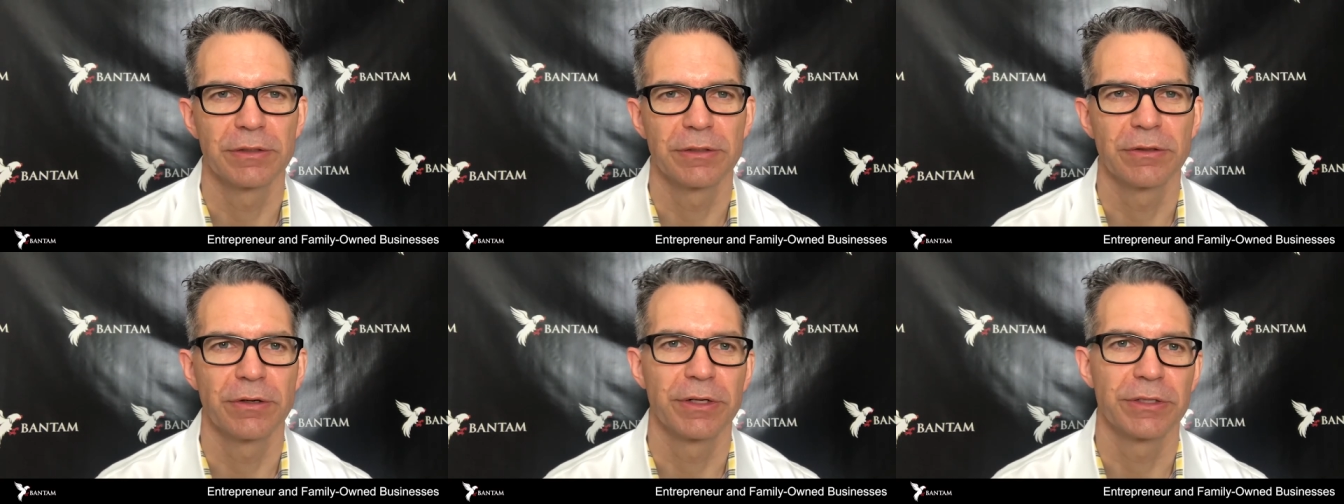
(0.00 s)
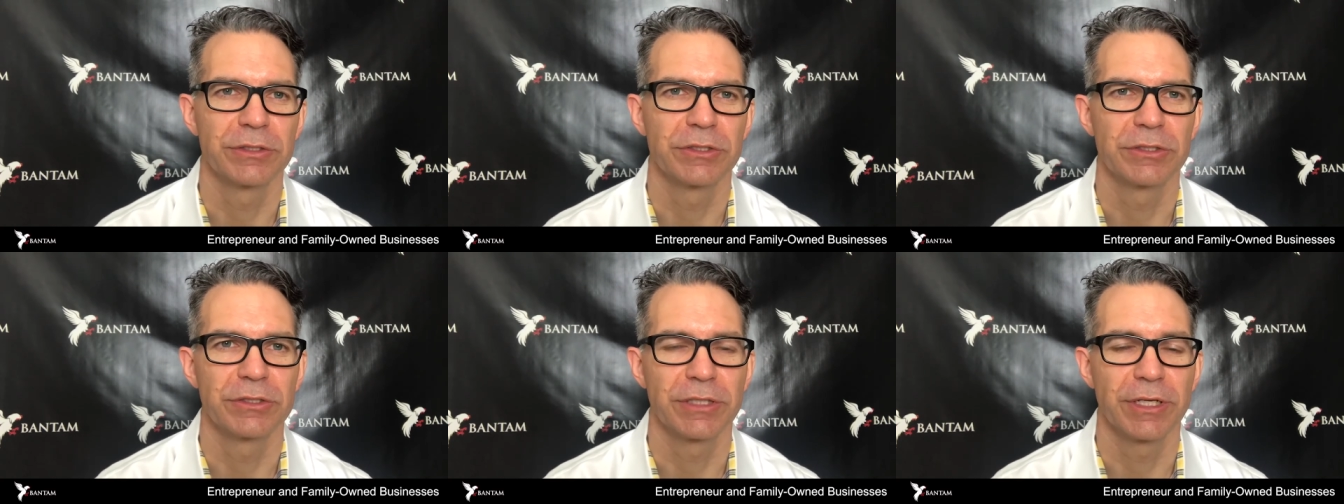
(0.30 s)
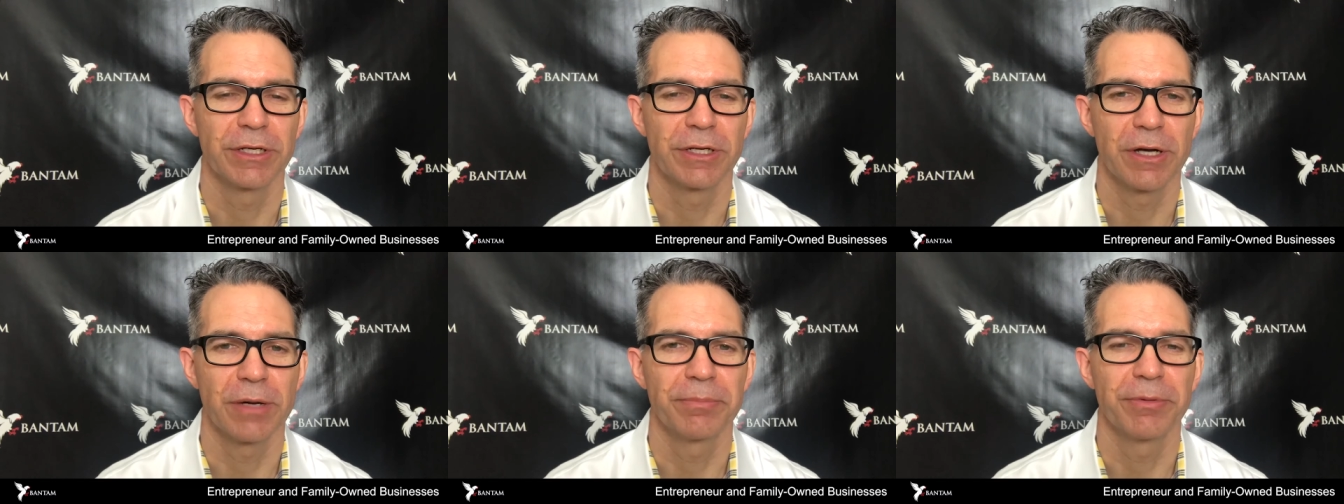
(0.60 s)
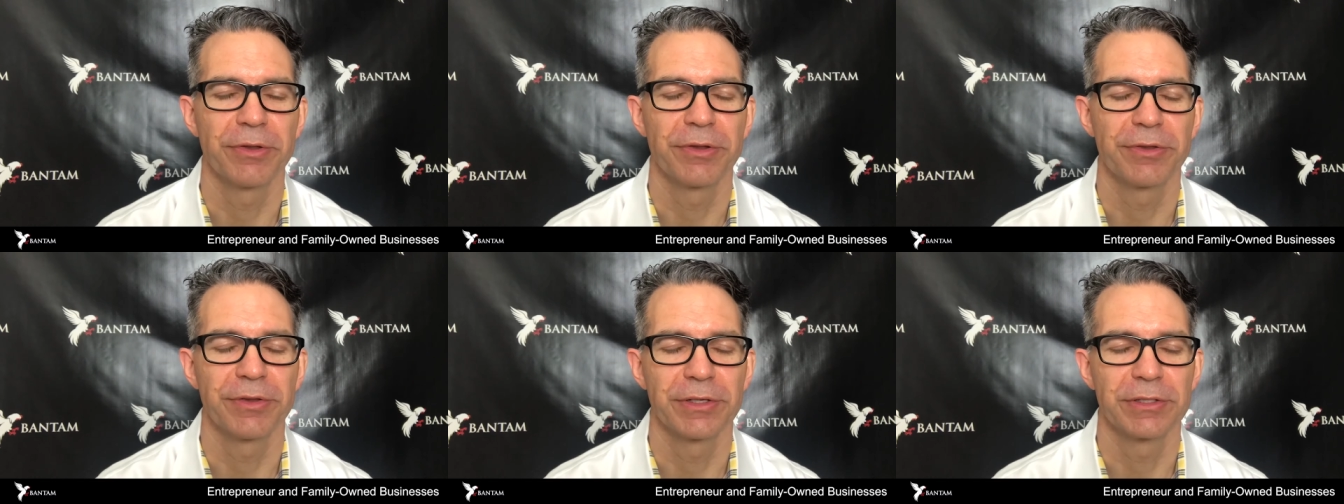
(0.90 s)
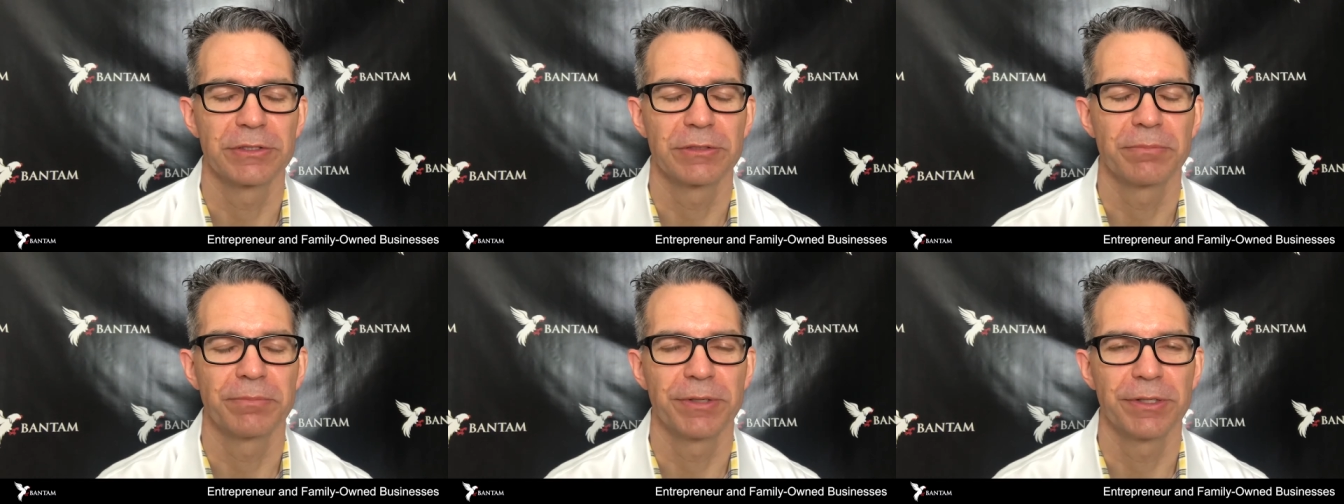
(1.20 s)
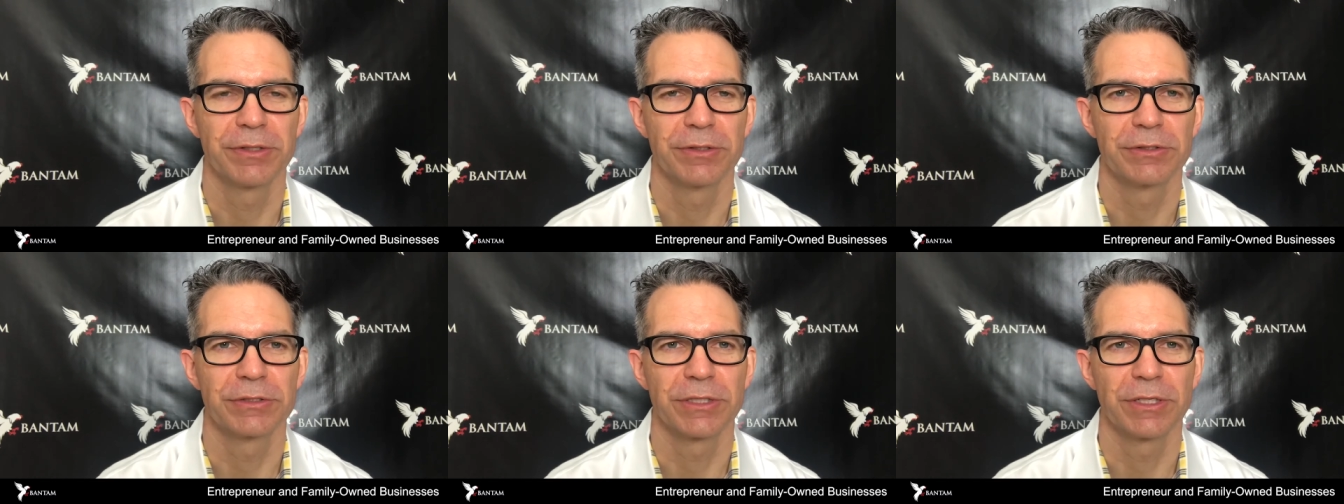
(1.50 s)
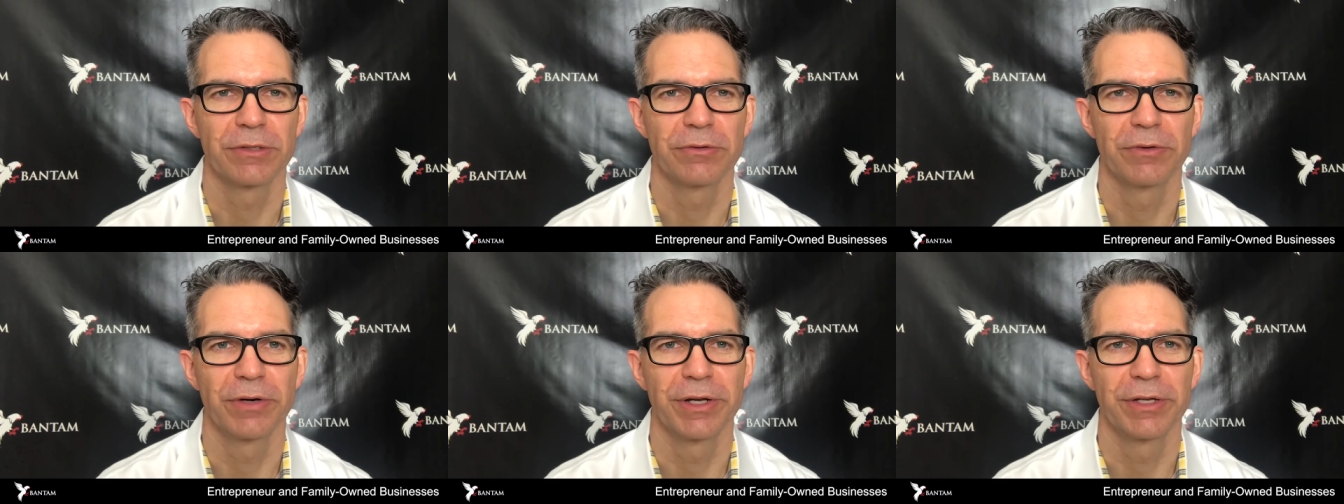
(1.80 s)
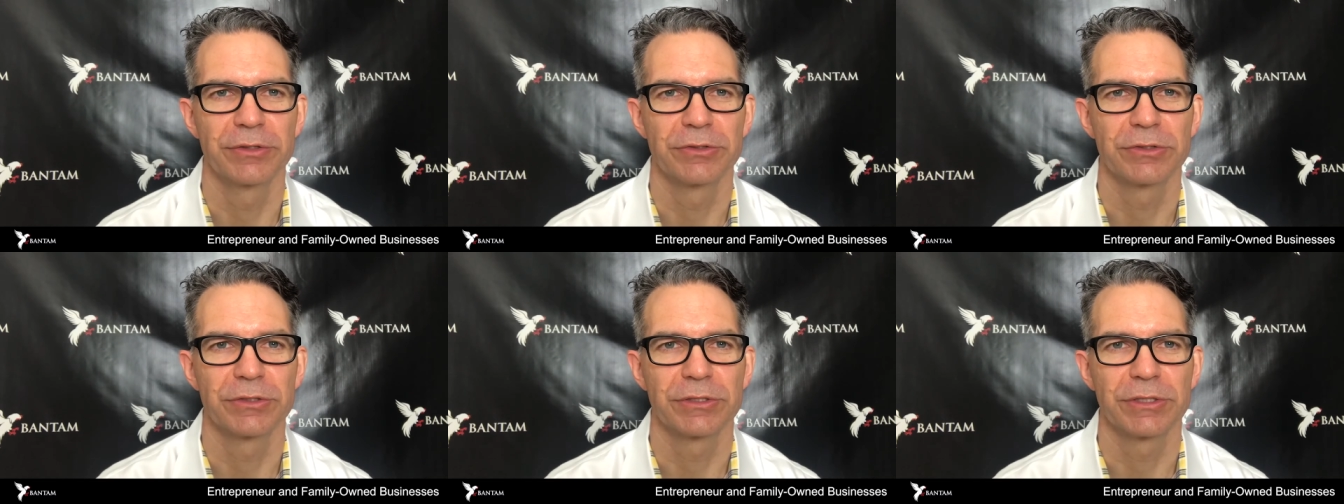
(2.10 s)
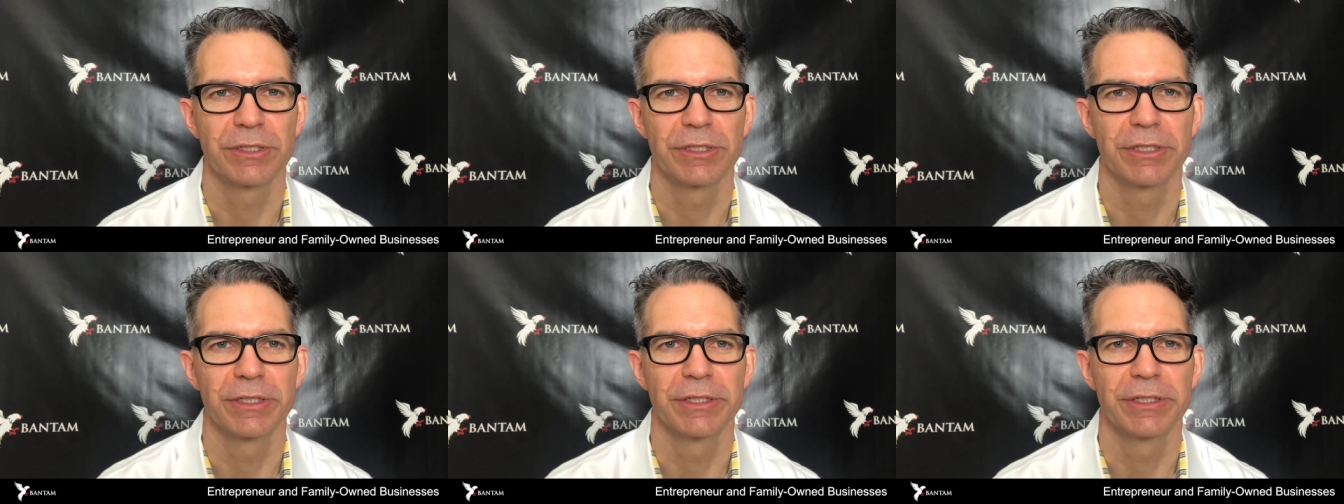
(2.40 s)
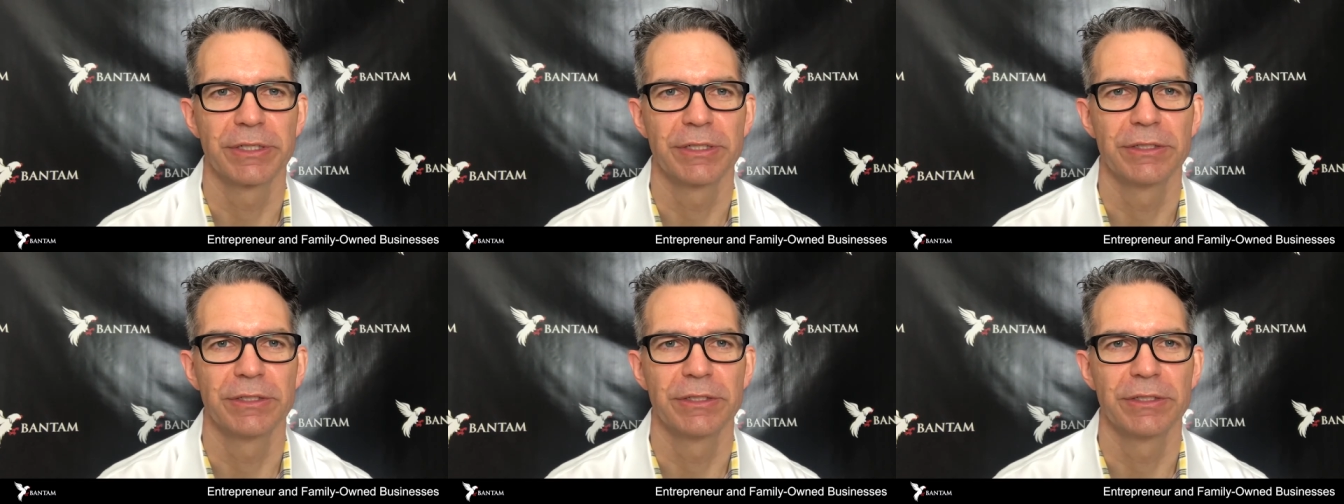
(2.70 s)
or I should say a couple of things that Peter said were interesting,